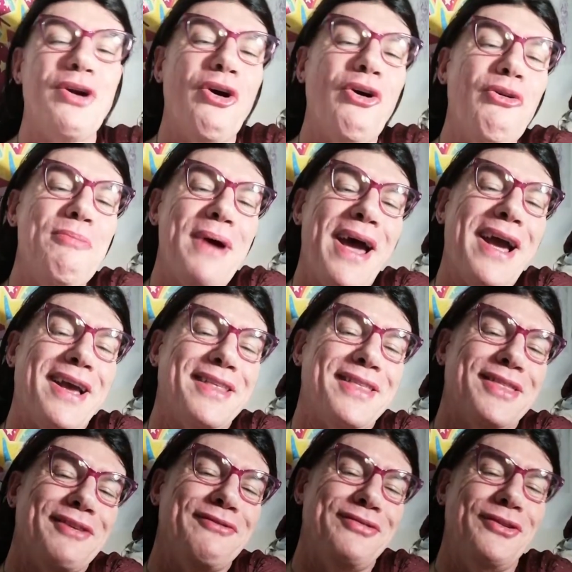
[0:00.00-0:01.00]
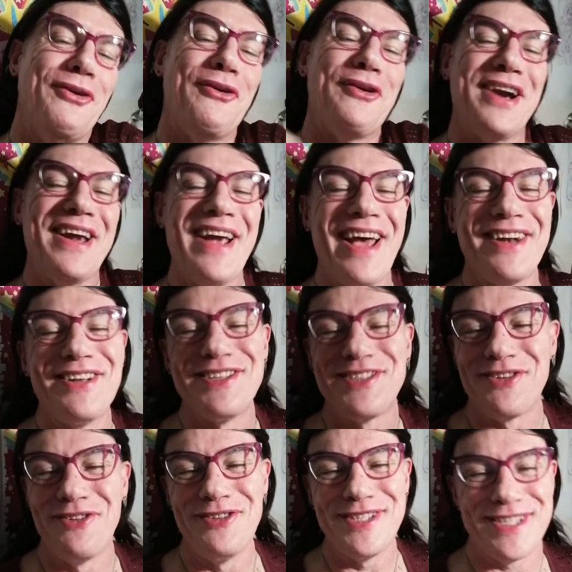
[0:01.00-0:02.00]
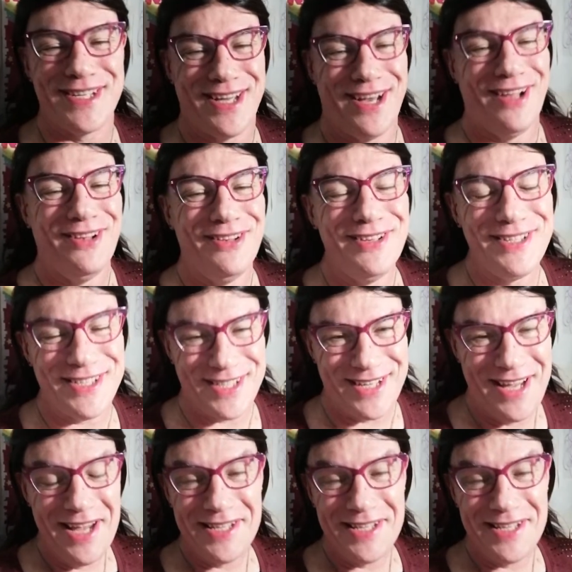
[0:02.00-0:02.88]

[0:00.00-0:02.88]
roll back the flooring, and it's all skulls.